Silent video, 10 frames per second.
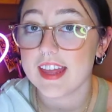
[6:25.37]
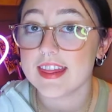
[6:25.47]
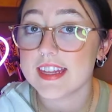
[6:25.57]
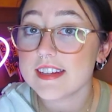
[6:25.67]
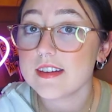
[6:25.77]

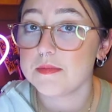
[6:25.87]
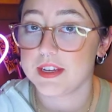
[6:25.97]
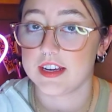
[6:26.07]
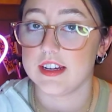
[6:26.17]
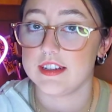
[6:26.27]
This is
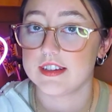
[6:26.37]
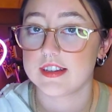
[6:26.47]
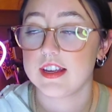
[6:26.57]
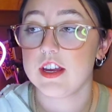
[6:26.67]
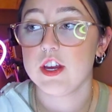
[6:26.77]
because
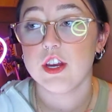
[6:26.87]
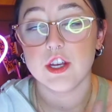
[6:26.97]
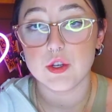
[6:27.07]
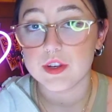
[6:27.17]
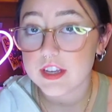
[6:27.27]

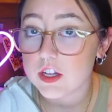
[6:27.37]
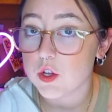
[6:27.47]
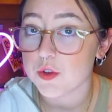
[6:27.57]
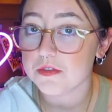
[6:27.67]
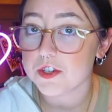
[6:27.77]
you can get
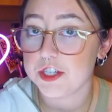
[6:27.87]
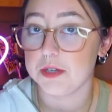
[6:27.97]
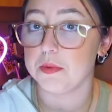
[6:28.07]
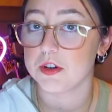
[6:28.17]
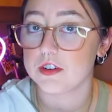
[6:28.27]
clothes for
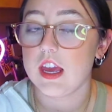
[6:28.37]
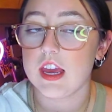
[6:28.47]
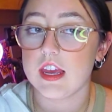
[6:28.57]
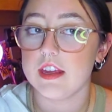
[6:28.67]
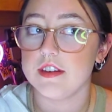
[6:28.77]
cheaper,
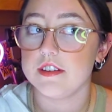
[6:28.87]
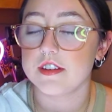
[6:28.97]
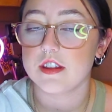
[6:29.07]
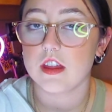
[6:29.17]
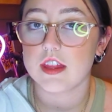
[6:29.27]
and
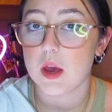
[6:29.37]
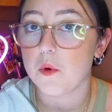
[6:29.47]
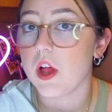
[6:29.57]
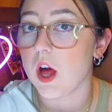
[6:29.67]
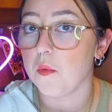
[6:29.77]
that
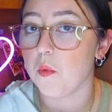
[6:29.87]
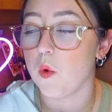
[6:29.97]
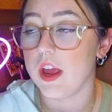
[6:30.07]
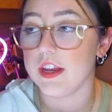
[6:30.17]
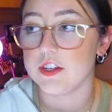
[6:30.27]
will help
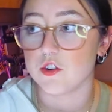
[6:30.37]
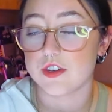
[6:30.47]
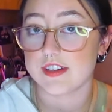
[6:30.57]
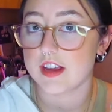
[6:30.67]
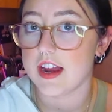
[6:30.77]
when you're
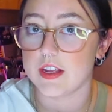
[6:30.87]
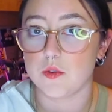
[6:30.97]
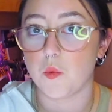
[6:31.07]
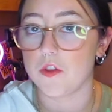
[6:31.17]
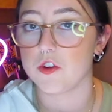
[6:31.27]

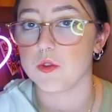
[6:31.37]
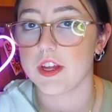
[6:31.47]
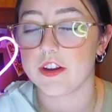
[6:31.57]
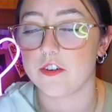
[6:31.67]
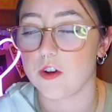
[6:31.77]
deciding whether you
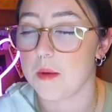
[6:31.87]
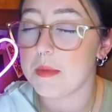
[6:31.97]
like it or not.